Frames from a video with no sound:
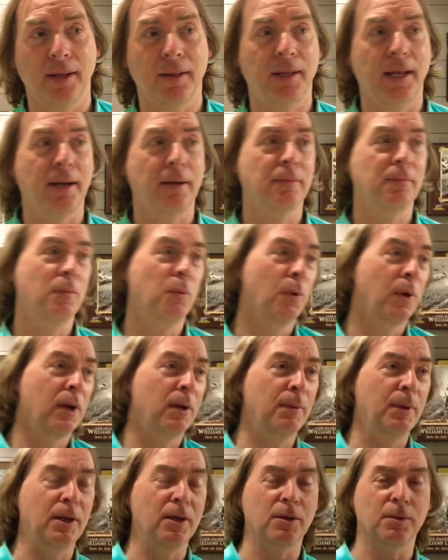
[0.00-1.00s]
and then we're going
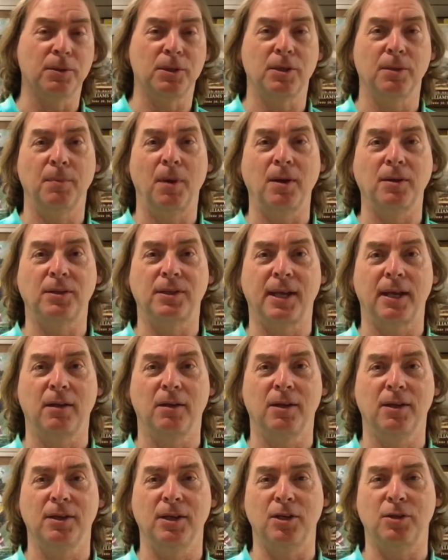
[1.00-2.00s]
to be into some
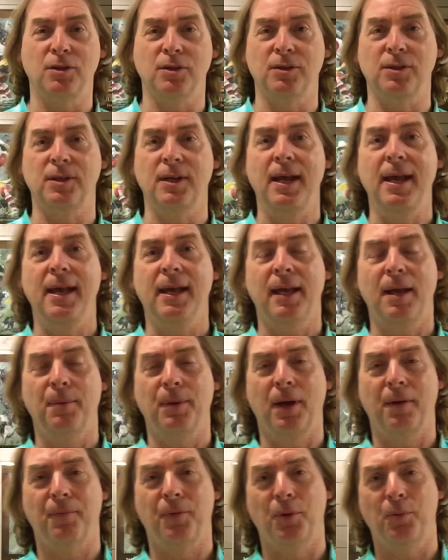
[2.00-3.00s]
unsettled conditions
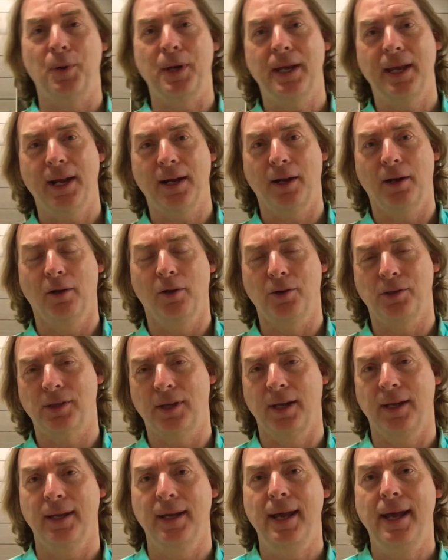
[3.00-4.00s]
coming up for the weekend, it looks
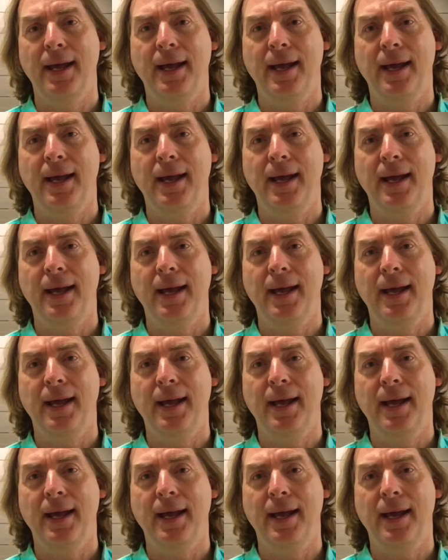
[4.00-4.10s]
like.